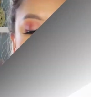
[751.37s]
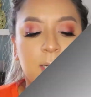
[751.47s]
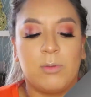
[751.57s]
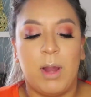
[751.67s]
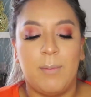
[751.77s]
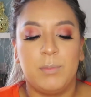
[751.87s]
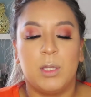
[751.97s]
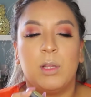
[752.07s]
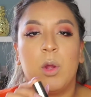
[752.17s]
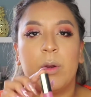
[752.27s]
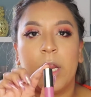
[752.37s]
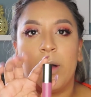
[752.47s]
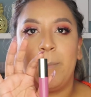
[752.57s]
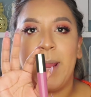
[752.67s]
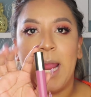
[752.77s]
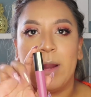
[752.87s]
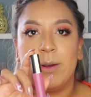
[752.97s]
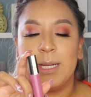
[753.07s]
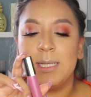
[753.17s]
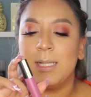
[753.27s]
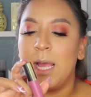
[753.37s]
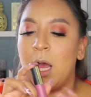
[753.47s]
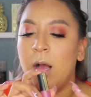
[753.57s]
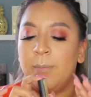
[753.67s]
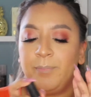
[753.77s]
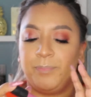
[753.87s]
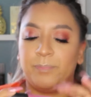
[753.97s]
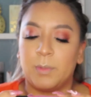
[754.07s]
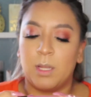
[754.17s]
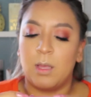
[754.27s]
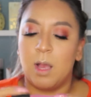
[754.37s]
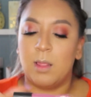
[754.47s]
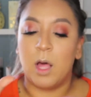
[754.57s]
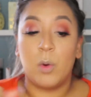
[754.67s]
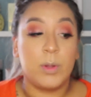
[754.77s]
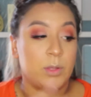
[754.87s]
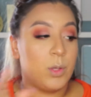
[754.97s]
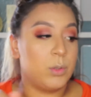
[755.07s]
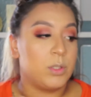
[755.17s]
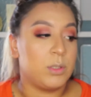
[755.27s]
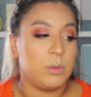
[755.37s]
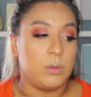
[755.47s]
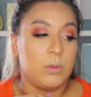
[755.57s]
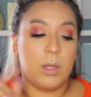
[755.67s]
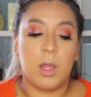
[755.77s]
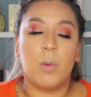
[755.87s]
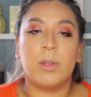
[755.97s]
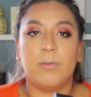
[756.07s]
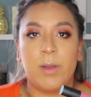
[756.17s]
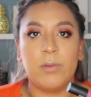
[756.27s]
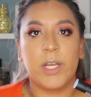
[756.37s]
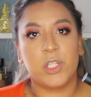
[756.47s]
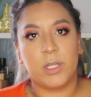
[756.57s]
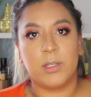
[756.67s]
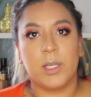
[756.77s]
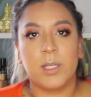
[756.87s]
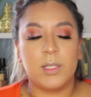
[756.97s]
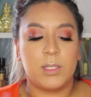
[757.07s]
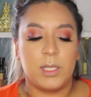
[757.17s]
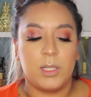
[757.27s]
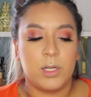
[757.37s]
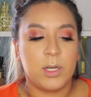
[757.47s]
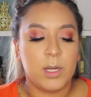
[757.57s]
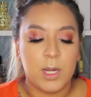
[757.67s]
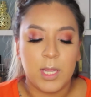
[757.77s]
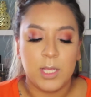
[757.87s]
I did grab the L'Oreal Paris along with the foundation and the concealer.